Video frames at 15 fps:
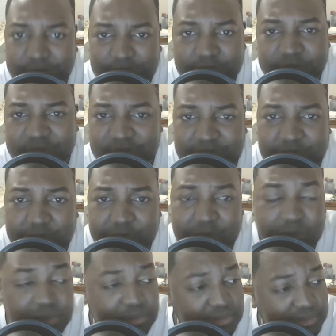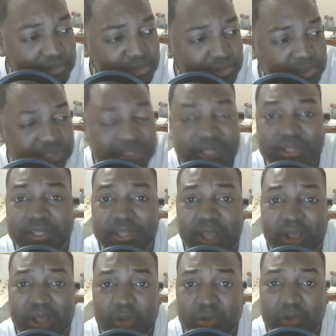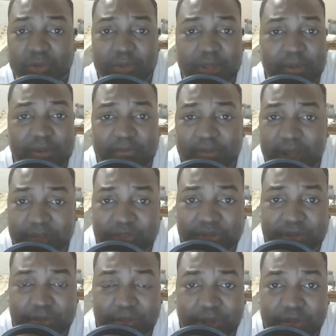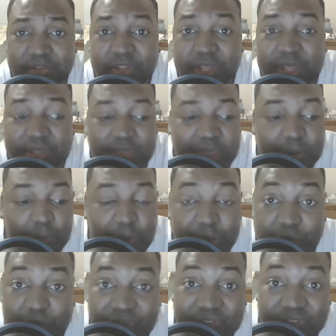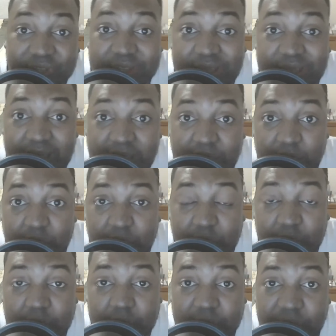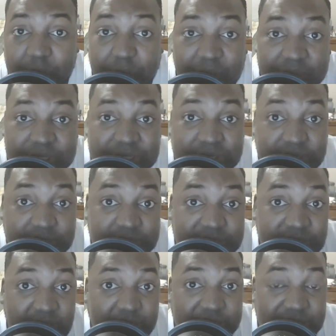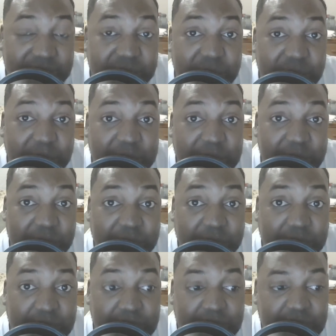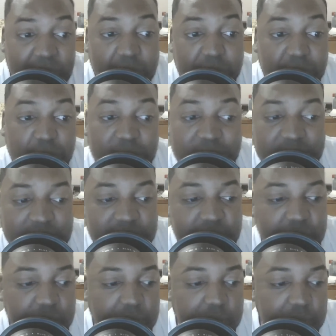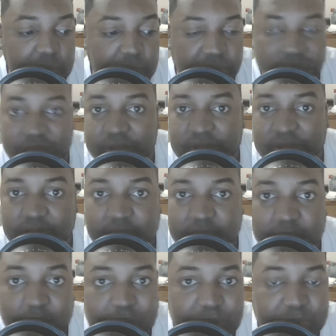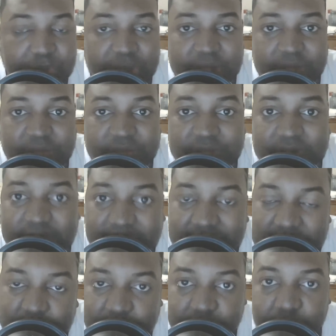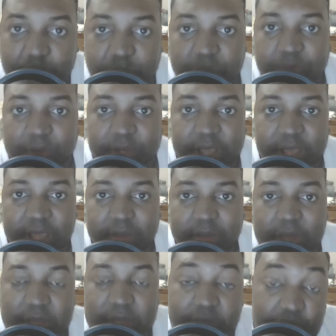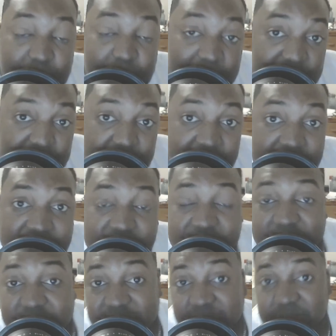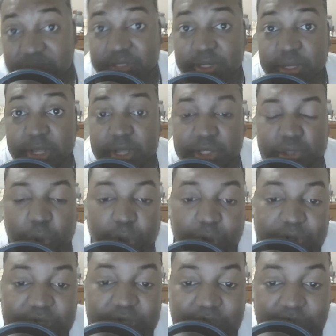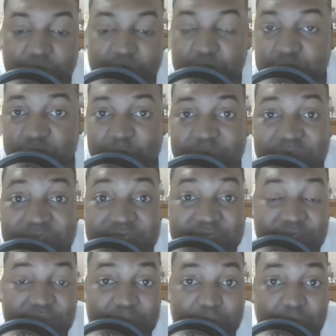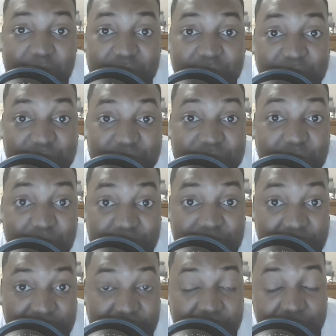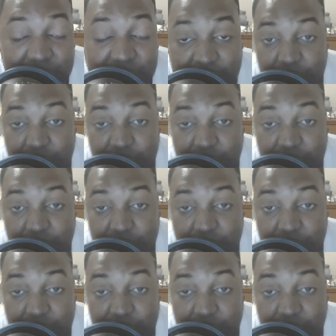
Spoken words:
Santo Domingo to Santiago. You pay about $5-something. Then when you're in Santiago, the bus stops at a certain area. Now you want to get to your villa or your place. Then that's when you call for a cab, and you pay $2.50. So altogether, you're spending $7 versus $150.